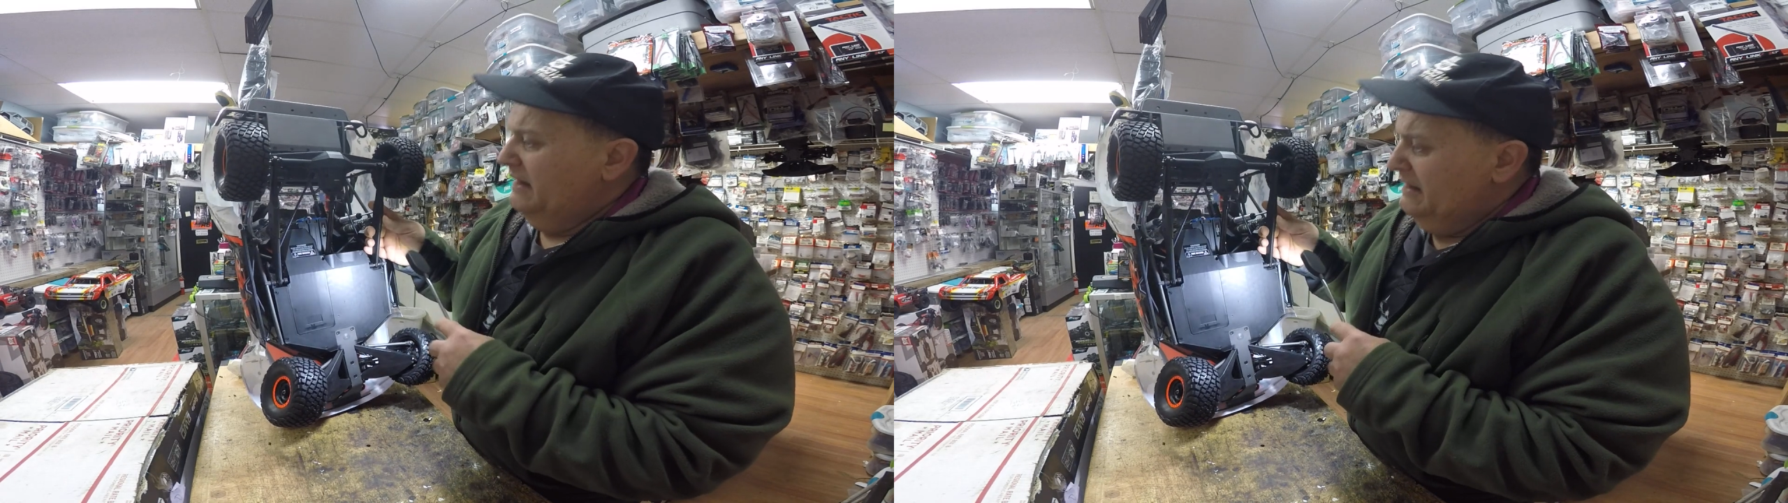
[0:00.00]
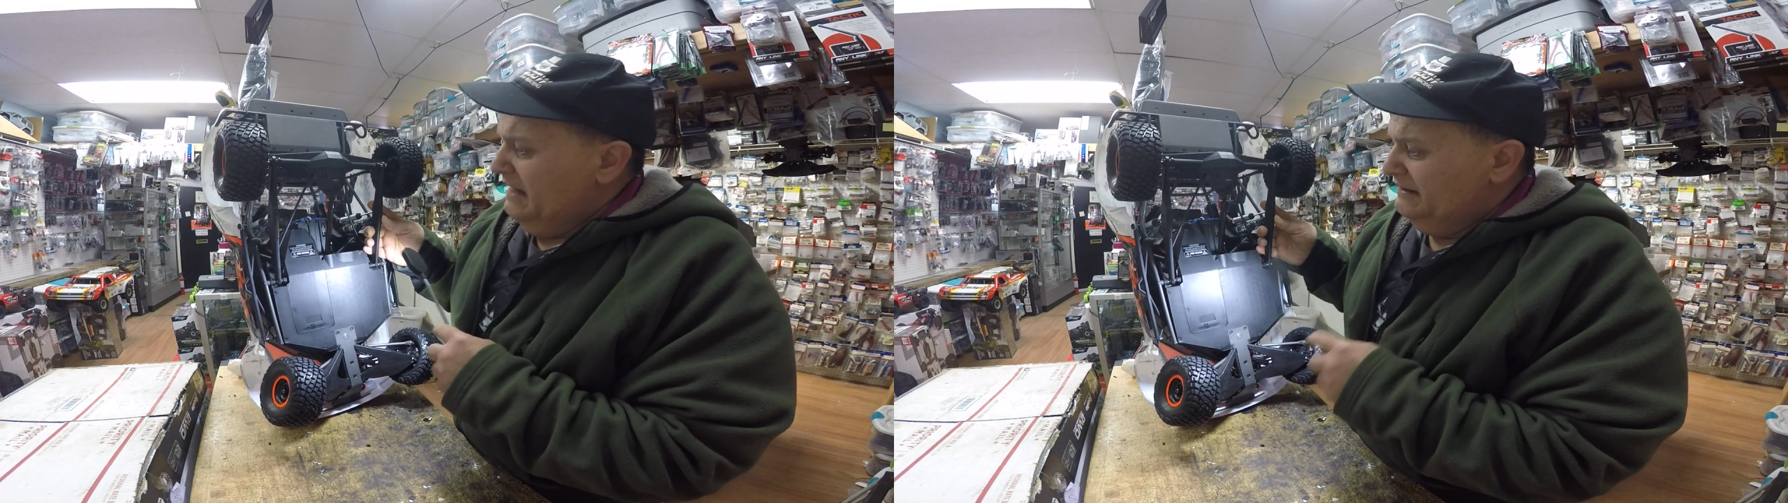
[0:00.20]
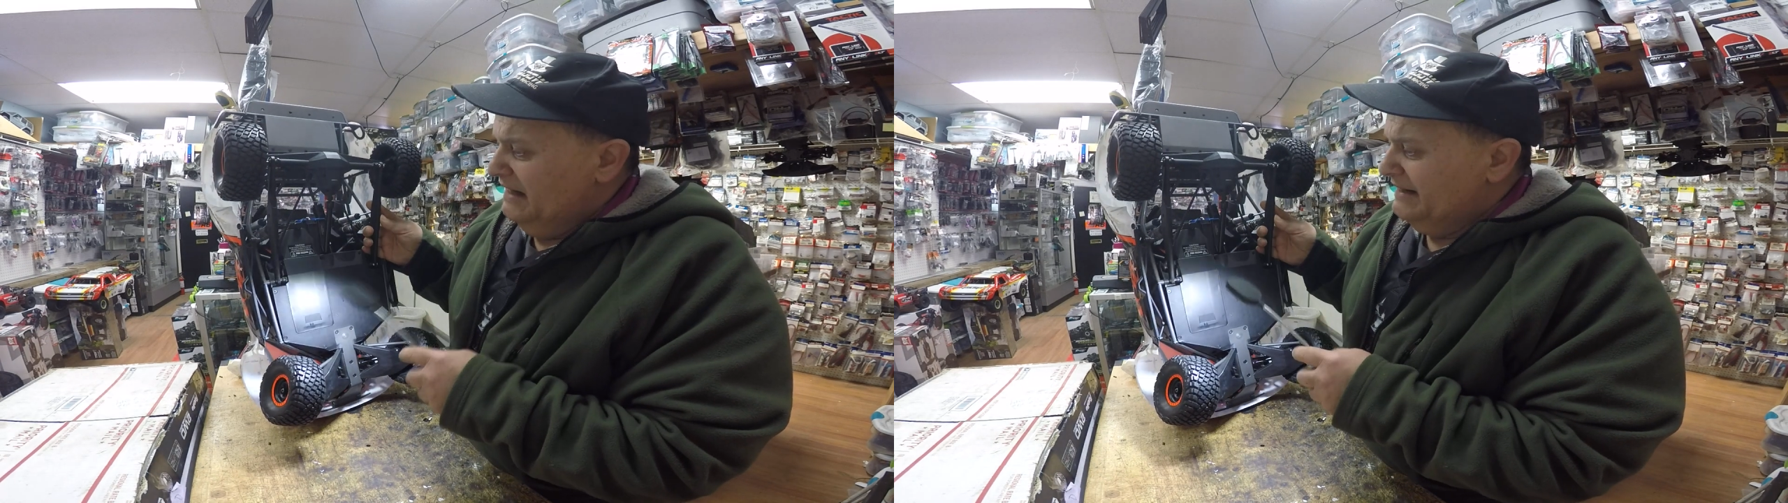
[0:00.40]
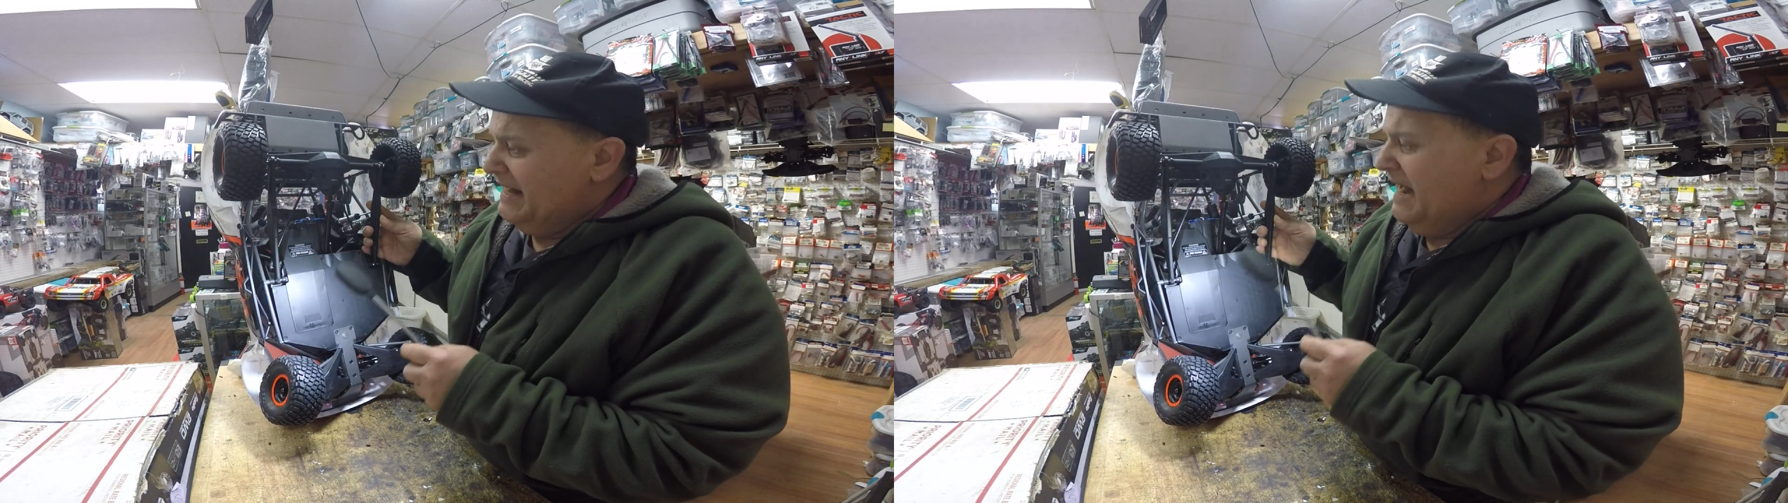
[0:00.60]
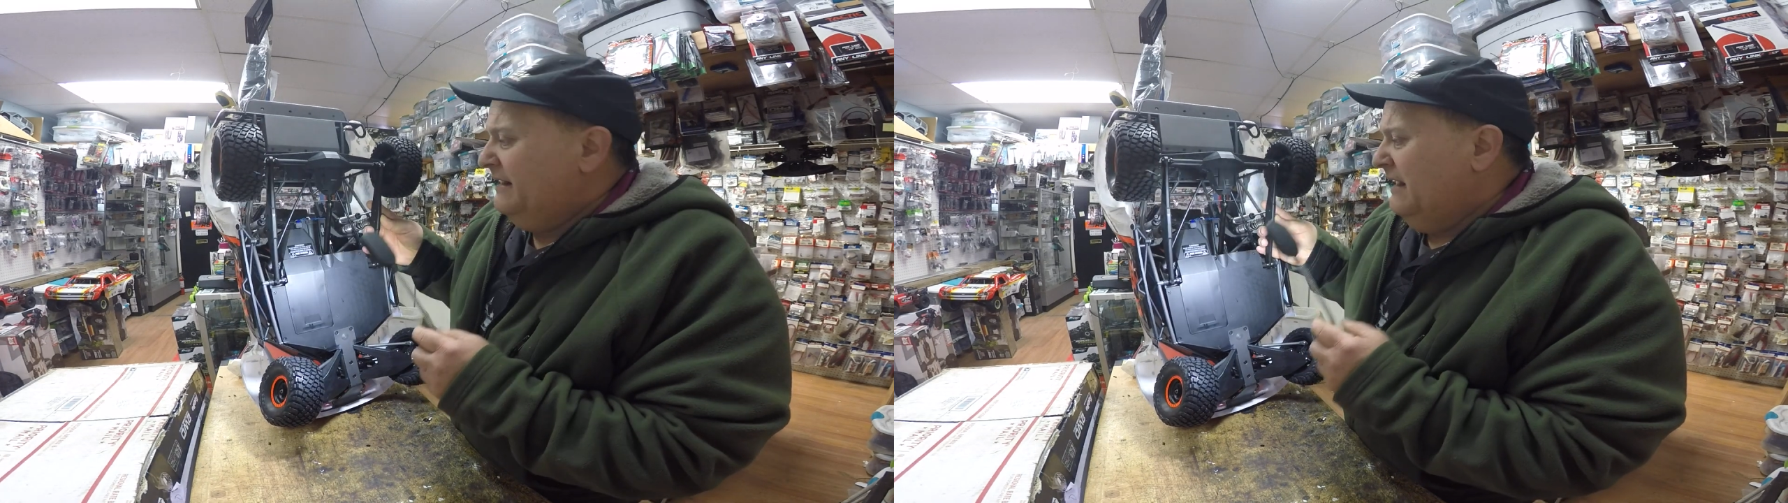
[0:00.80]

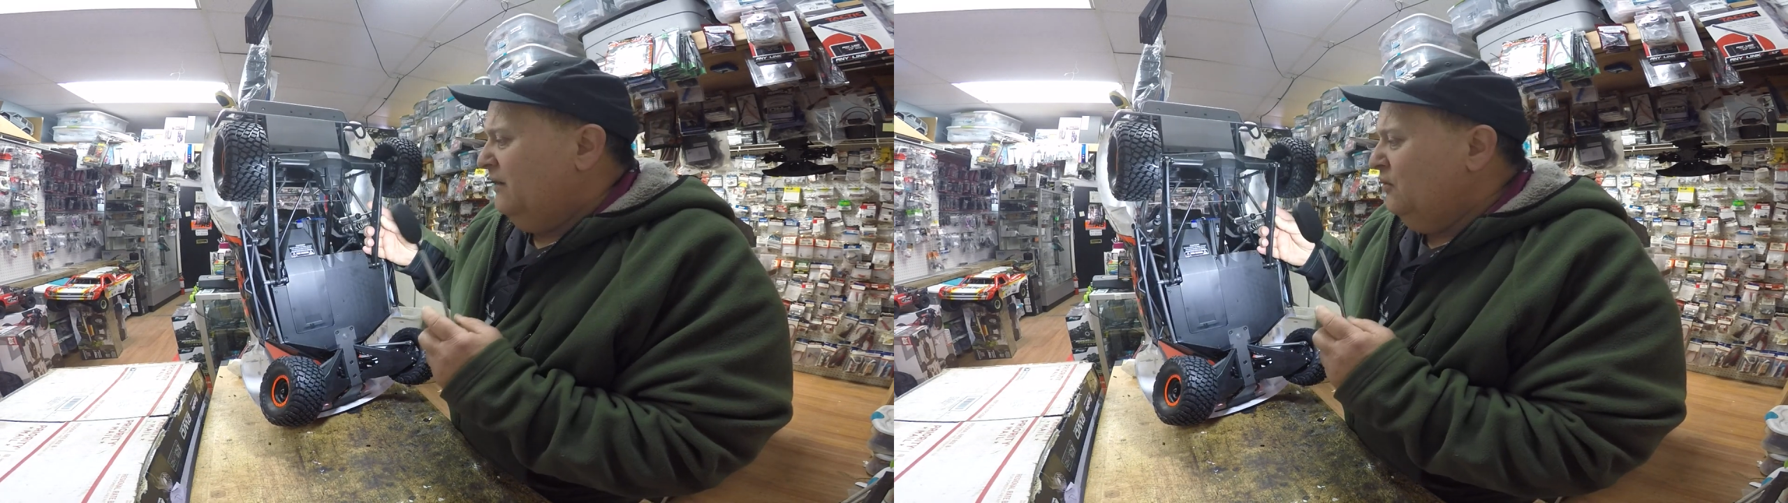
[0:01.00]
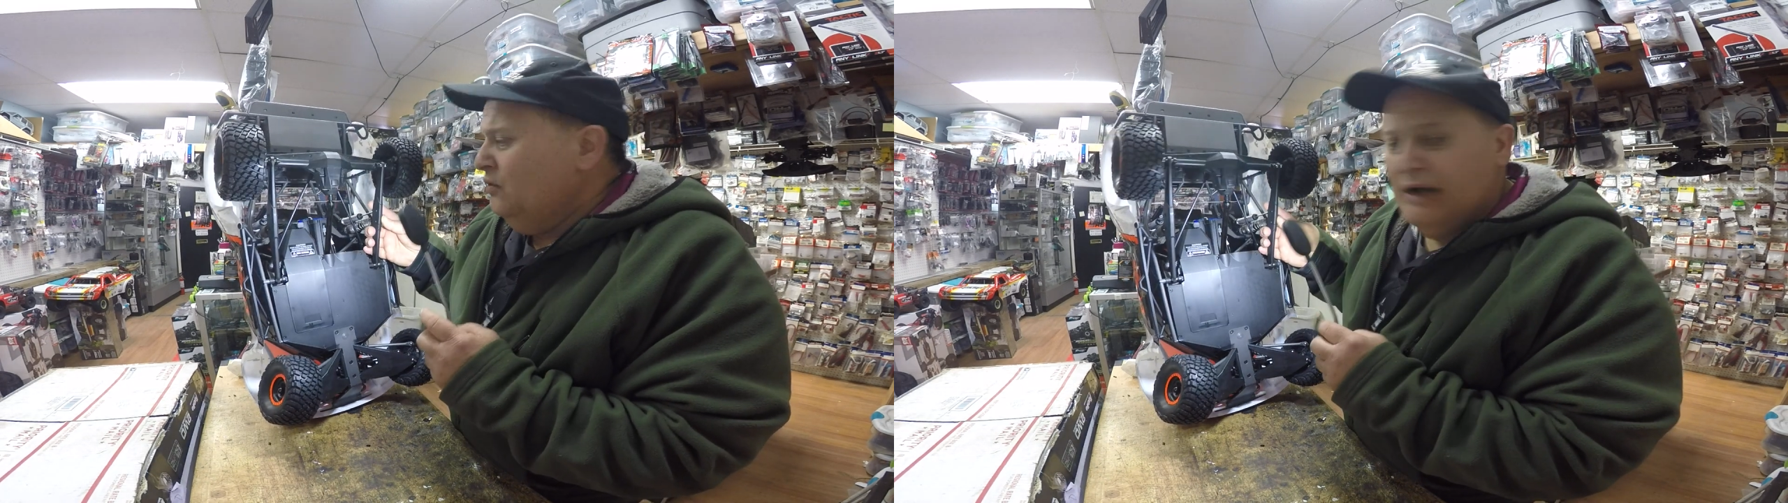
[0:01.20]
again, who